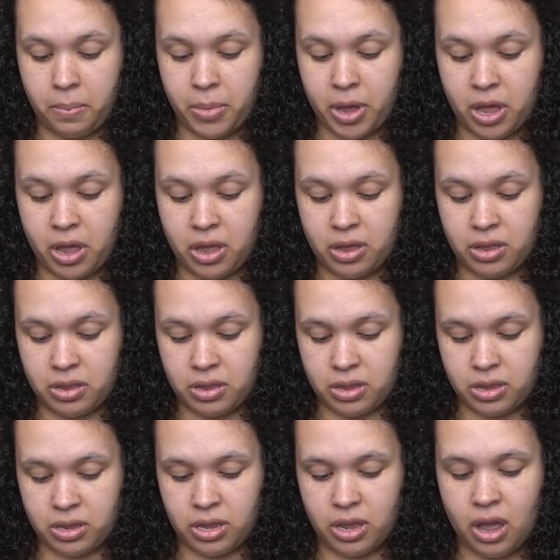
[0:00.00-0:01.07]
But
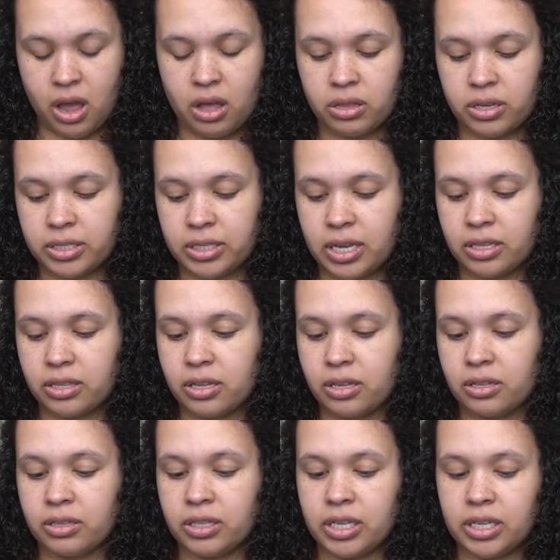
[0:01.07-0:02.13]
yeah, it looks like
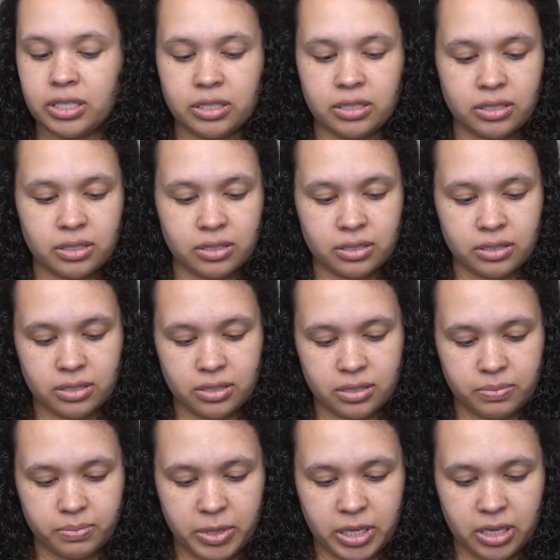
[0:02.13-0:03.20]
the lid's
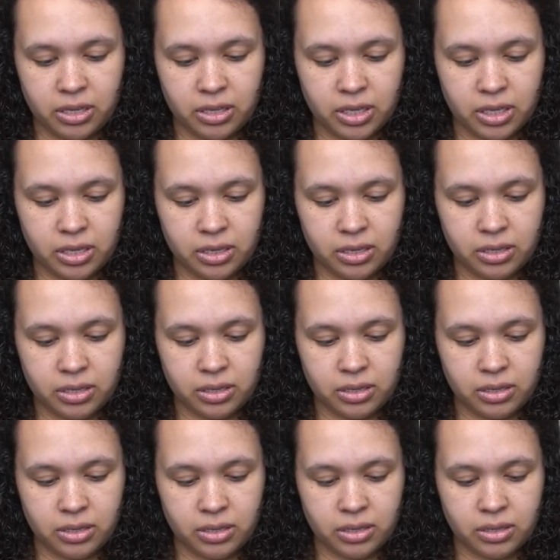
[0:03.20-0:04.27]
peeling.
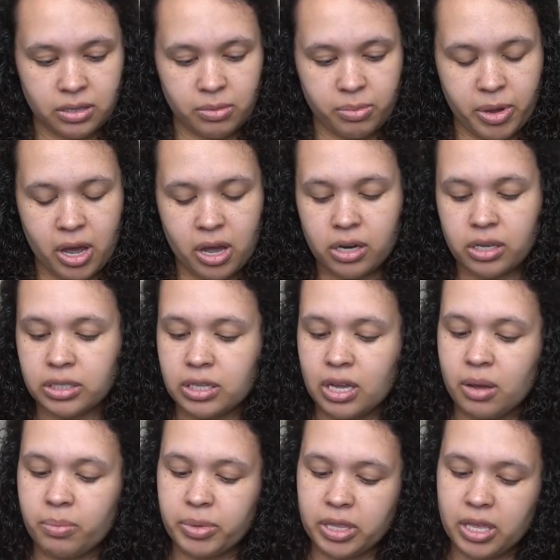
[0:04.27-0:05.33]
The body's
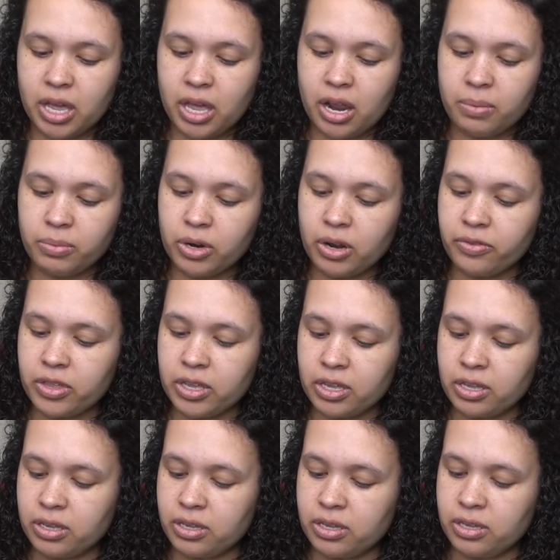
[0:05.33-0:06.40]
not, but that, I'm gonna have
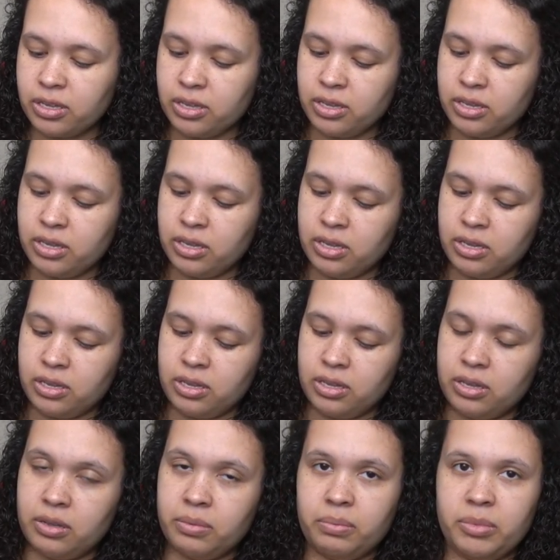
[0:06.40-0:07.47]
to
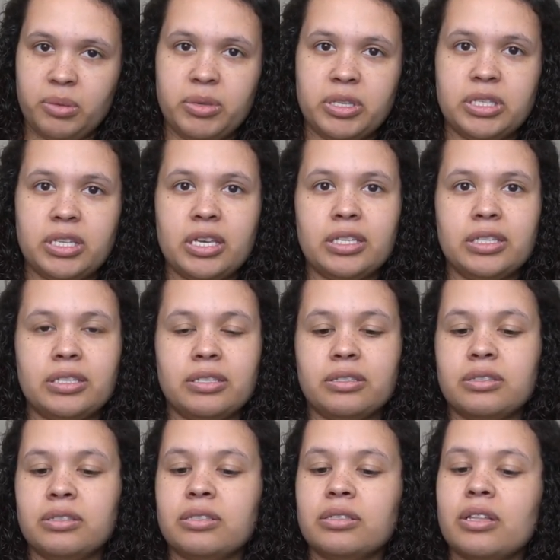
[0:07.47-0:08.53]
maybe say,
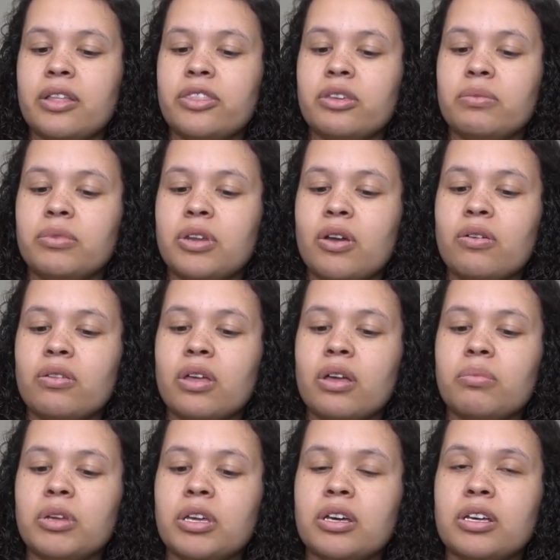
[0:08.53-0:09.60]
let them know
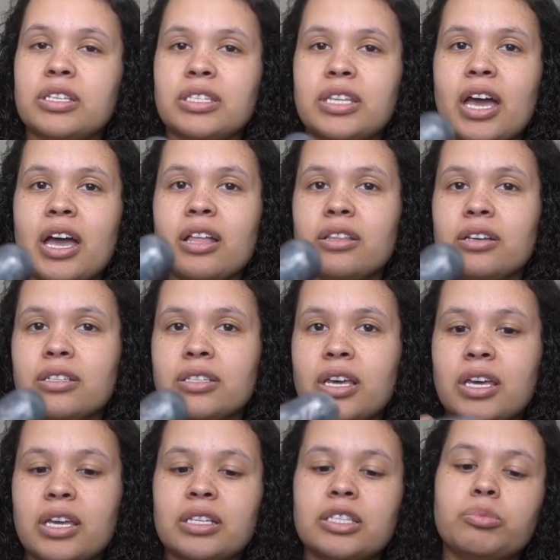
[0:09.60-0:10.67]
that because that looks
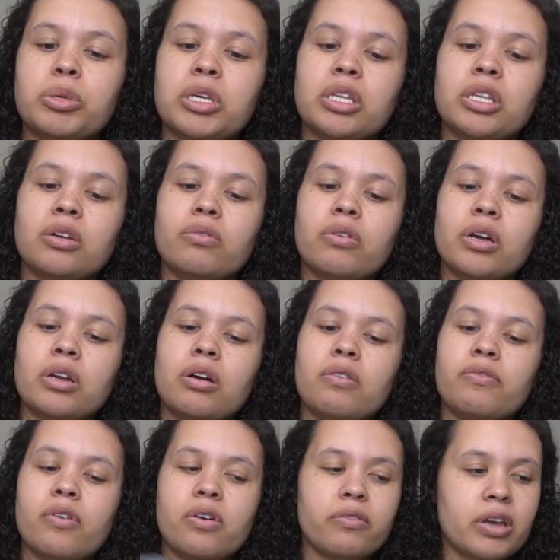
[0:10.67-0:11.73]
like it's peeling right
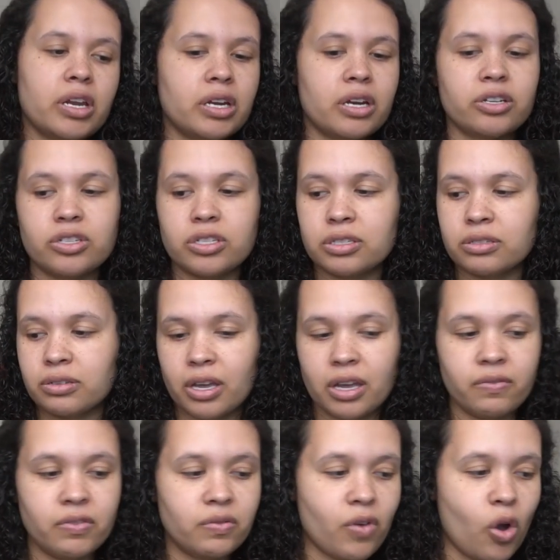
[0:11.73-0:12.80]
off already. And I just
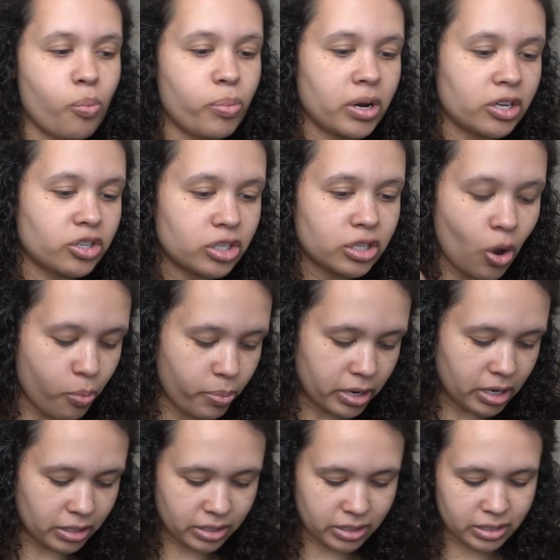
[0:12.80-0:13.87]
haven't even opened it. I just
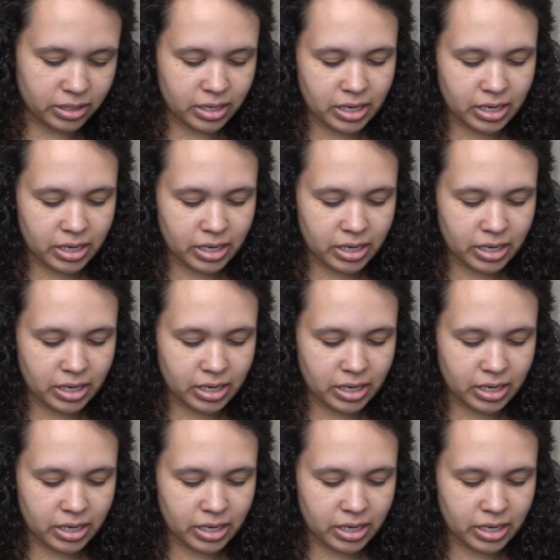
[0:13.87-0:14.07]
opened it.